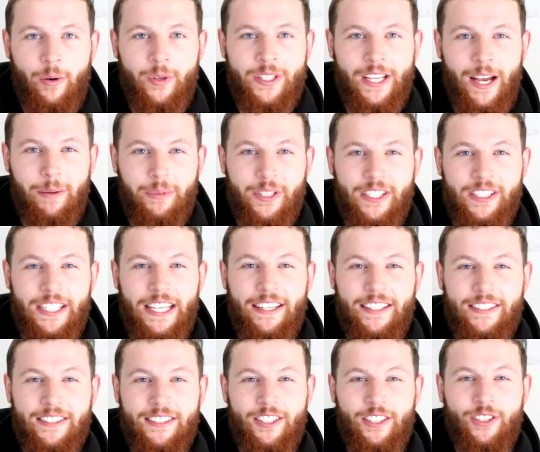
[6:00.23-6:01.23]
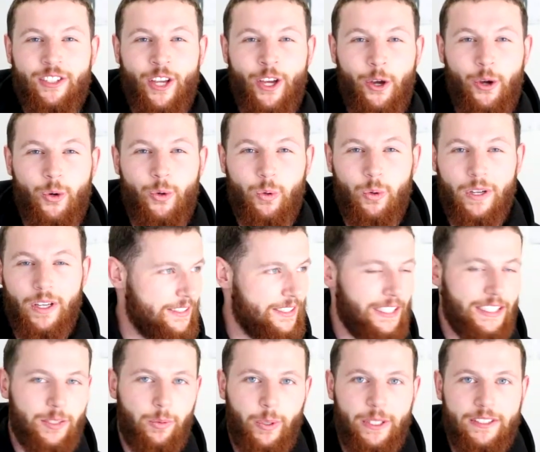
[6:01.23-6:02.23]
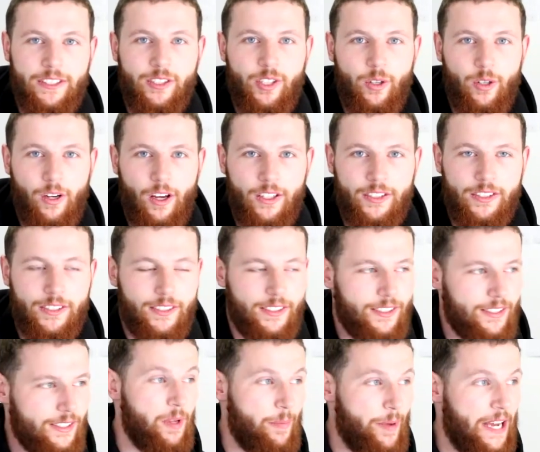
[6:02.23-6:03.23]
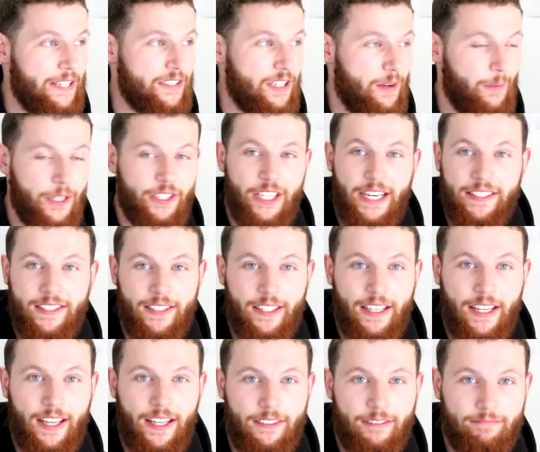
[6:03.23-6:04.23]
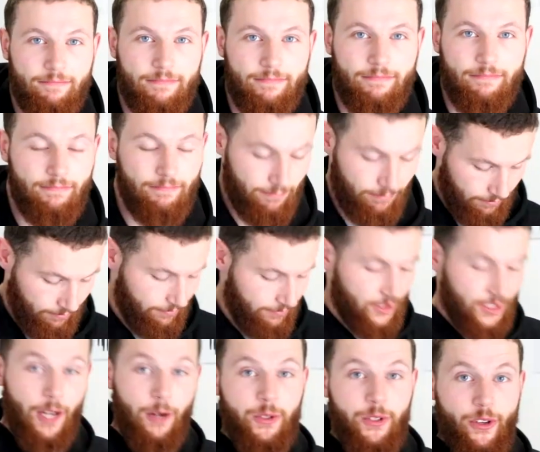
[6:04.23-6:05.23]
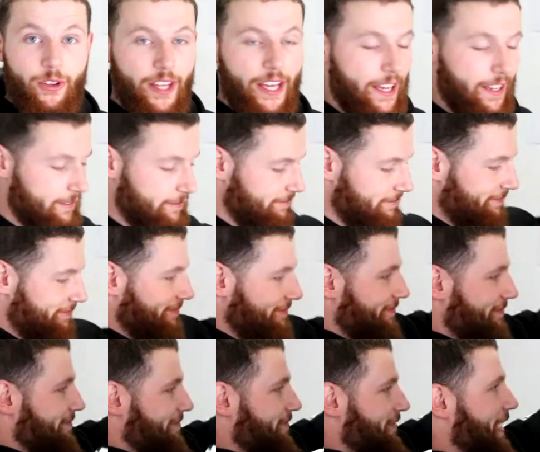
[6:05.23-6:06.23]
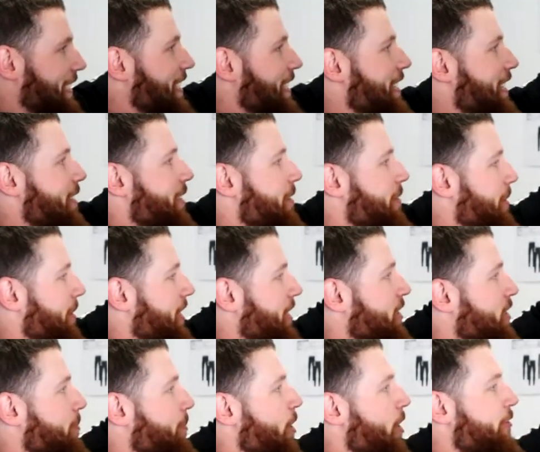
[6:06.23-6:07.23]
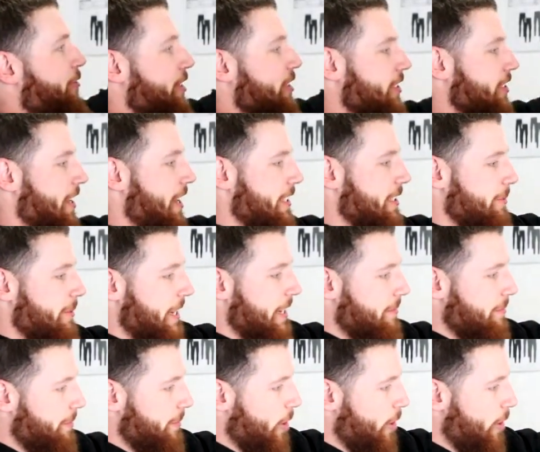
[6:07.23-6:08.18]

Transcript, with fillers: I was up six to two. Six wins, two losses. Probably about time I checked it again. So I'll do that. But this is the perfect size, mate.